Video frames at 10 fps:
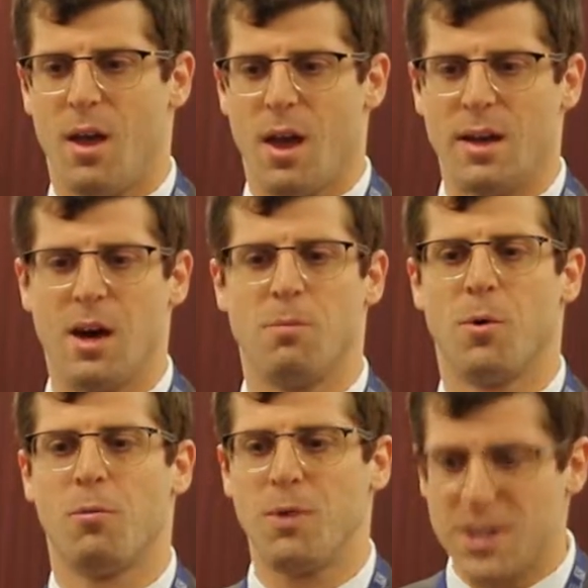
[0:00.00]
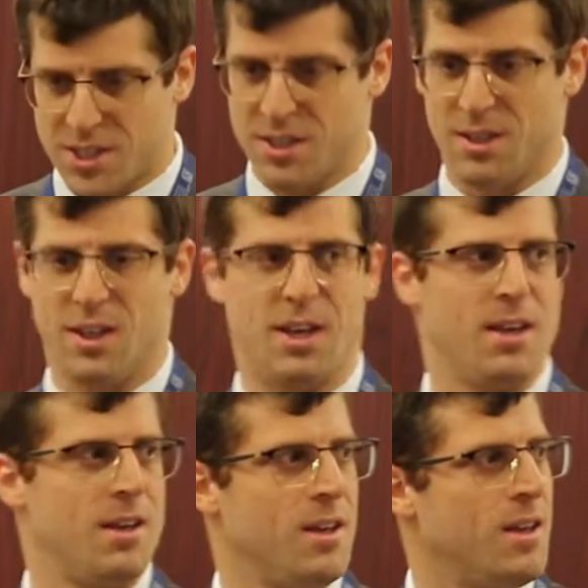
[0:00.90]
And now more
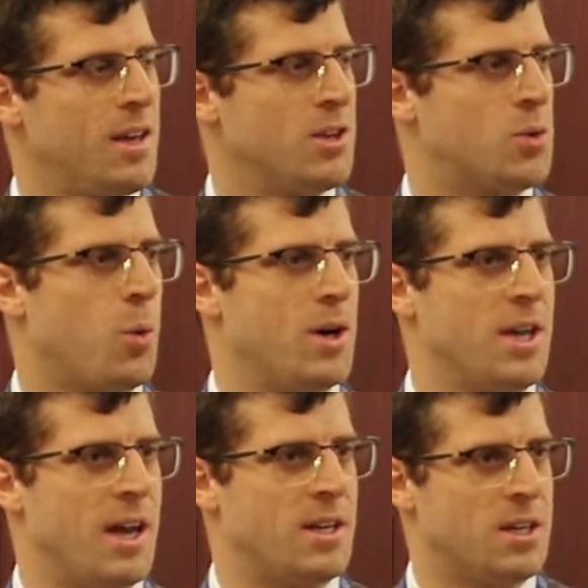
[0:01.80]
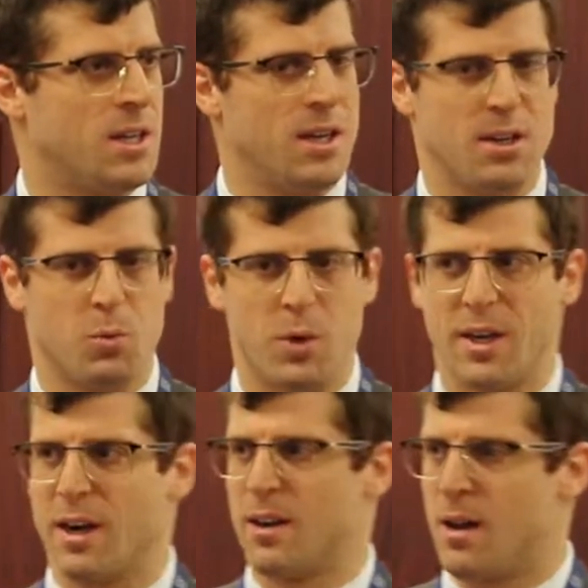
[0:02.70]
recently, in 2018,
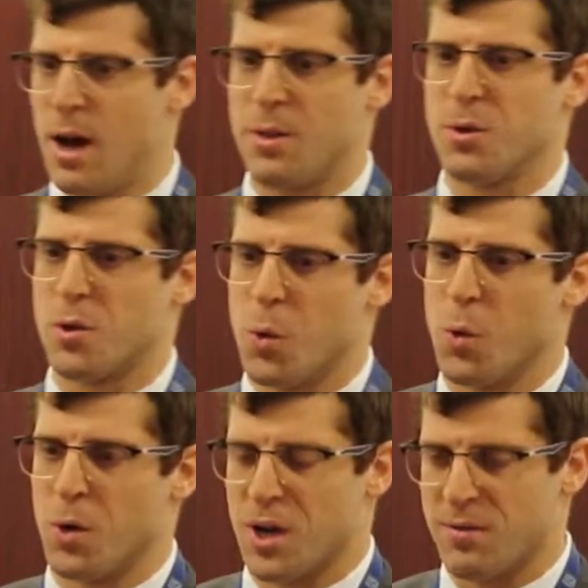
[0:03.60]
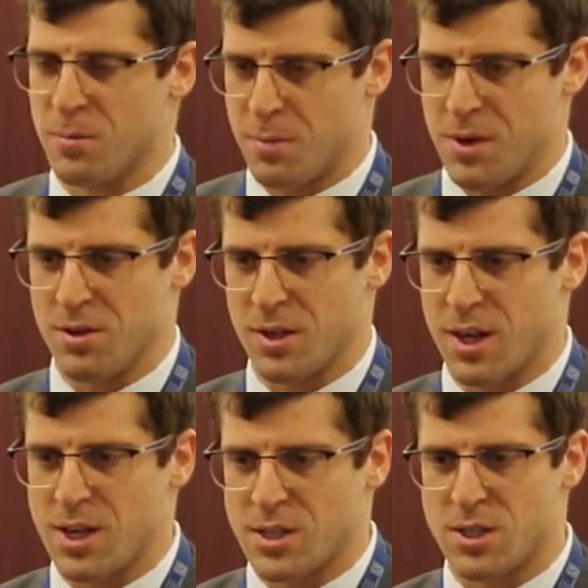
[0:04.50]
we get another Court of Appeal
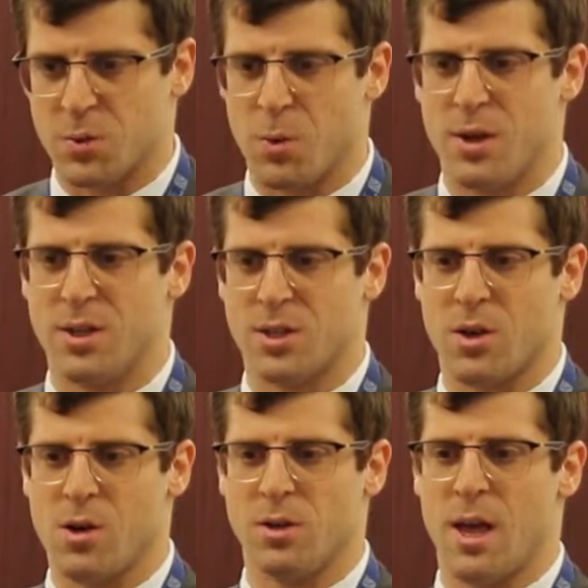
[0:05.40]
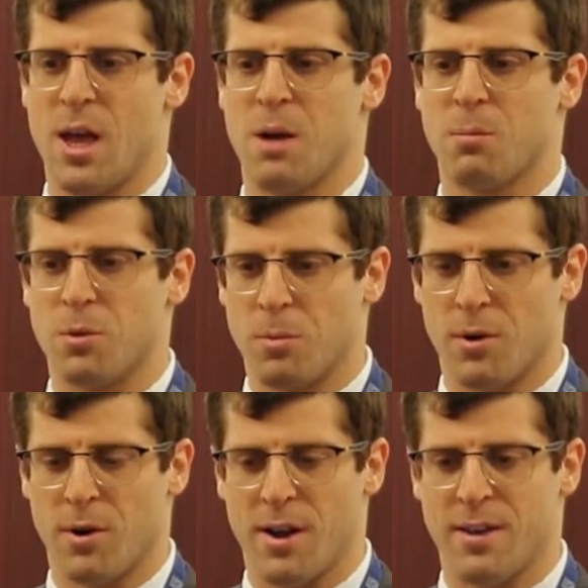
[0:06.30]
case. This one is called
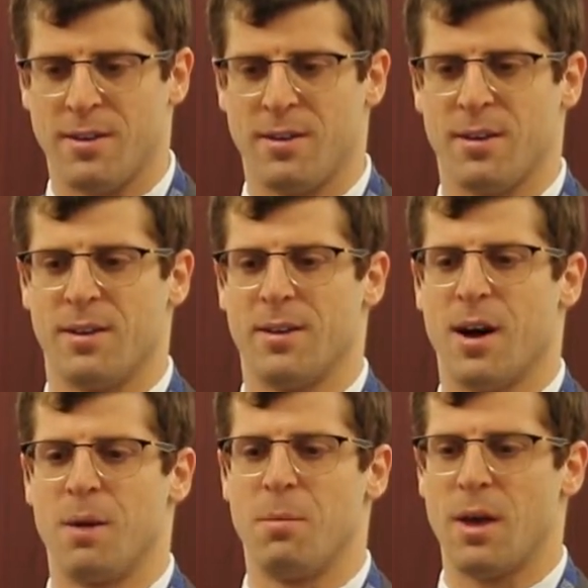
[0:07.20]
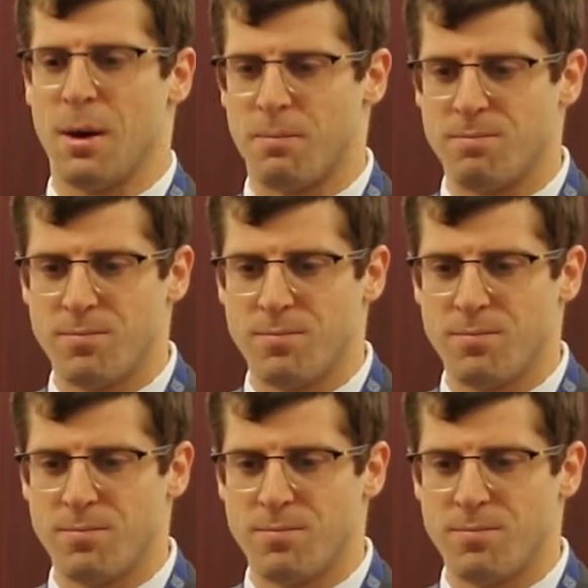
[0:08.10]
Amberber and IBM.